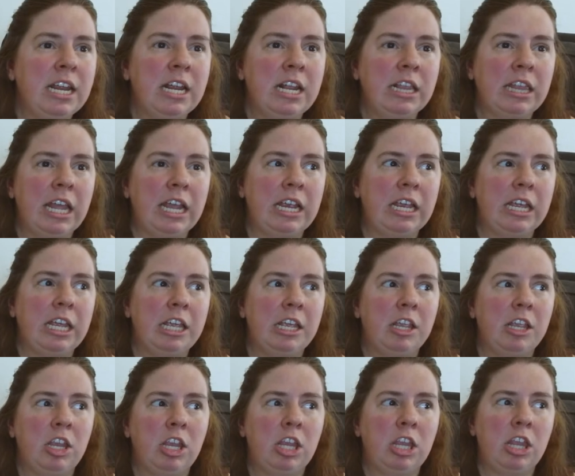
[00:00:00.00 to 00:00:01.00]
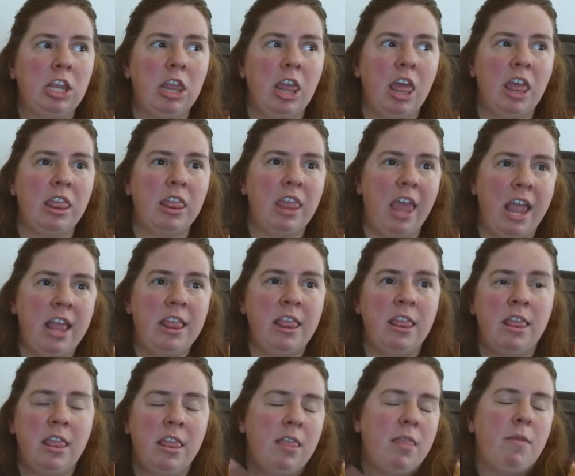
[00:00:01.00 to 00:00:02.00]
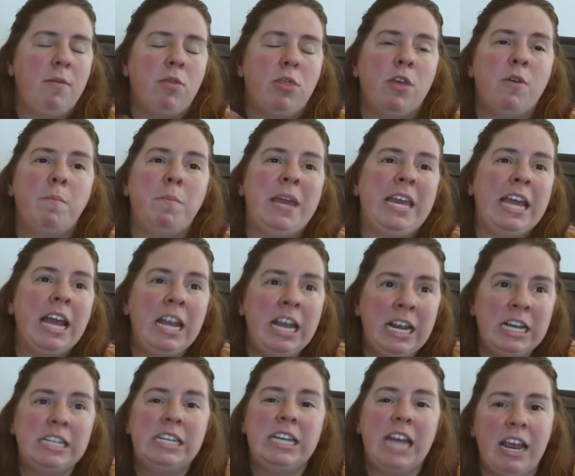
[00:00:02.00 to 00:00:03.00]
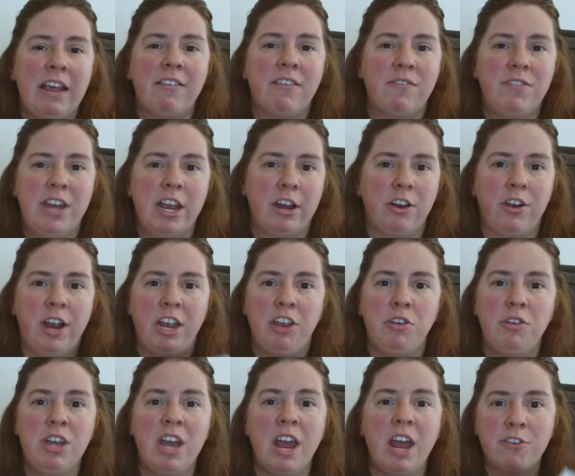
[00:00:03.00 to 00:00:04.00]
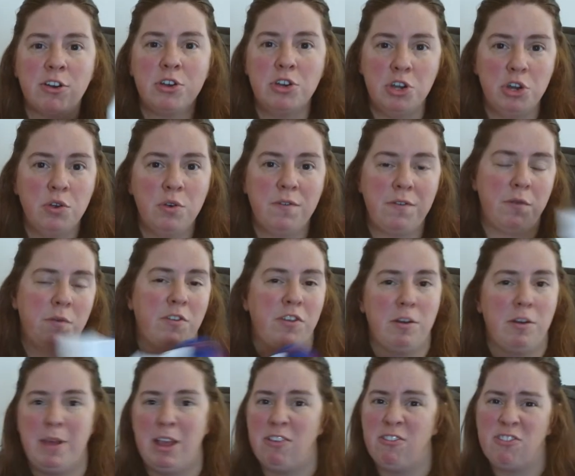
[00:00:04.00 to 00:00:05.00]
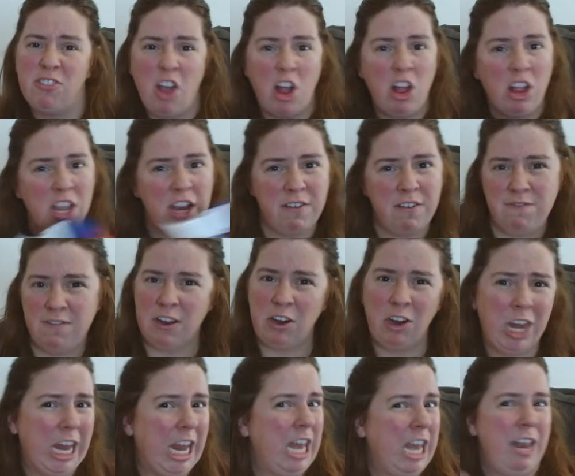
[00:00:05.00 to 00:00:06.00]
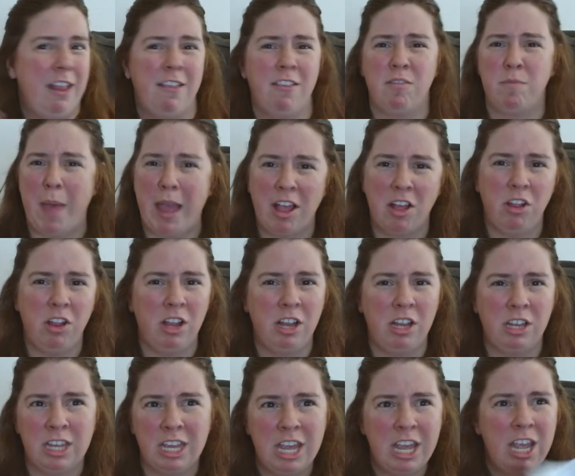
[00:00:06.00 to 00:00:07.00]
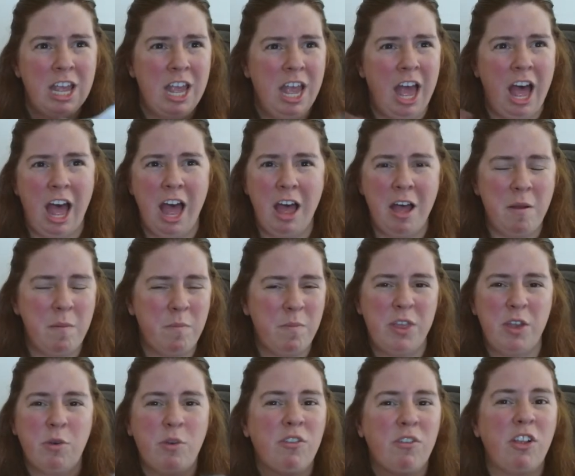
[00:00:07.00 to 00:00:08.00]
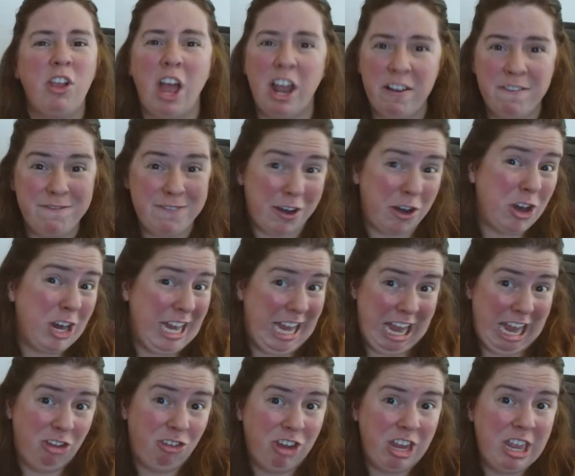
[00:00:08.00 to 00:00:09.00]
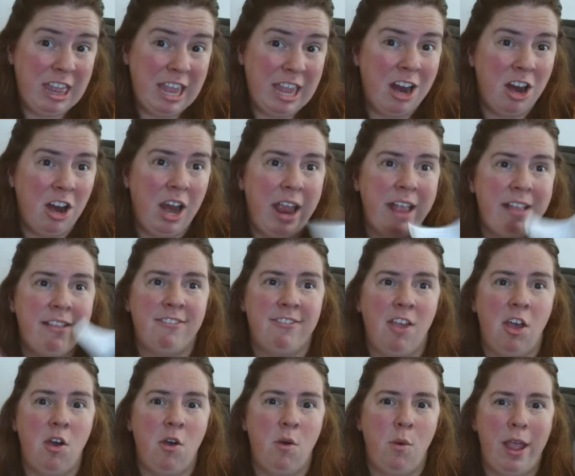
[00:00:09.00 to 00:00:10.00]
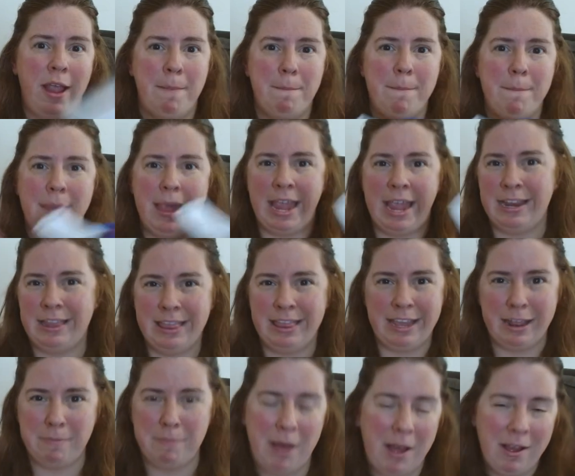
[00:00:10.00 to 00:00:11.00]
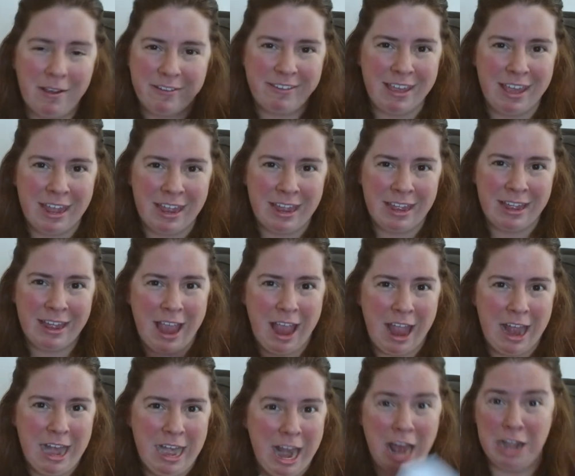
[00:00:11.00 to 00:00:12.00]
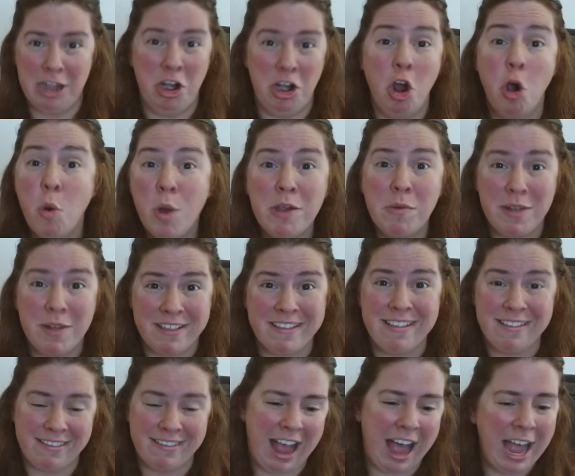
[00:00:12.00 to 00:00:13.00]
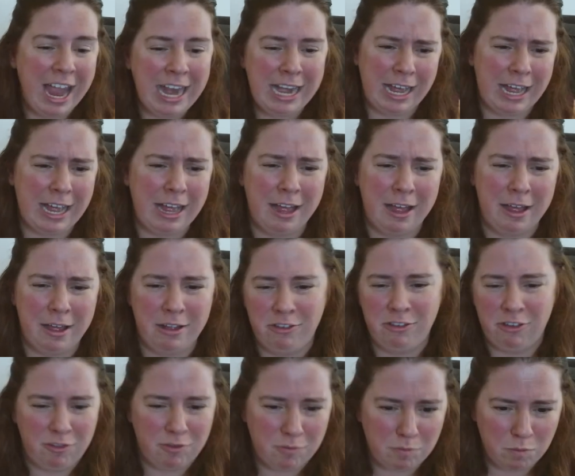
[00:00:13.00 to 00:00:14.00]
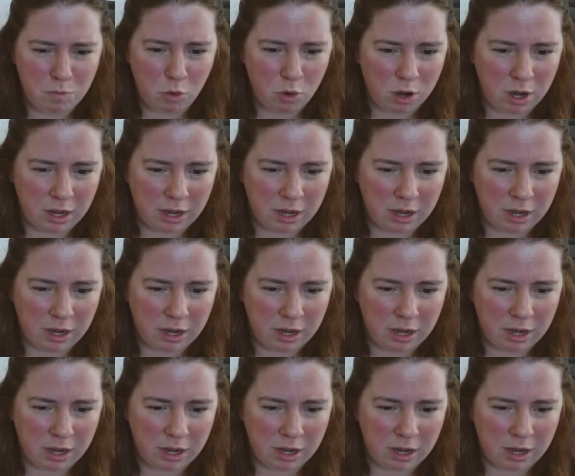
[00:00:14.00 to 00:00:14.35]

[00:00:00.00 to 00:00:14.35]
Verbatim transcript: like in the beginning days of Knit Crate, you never knew if it was going to be a solid, variegated, speckled. Um, there was a lot of variation there, and so it made the unboxing and not knowing what's inside uh, just more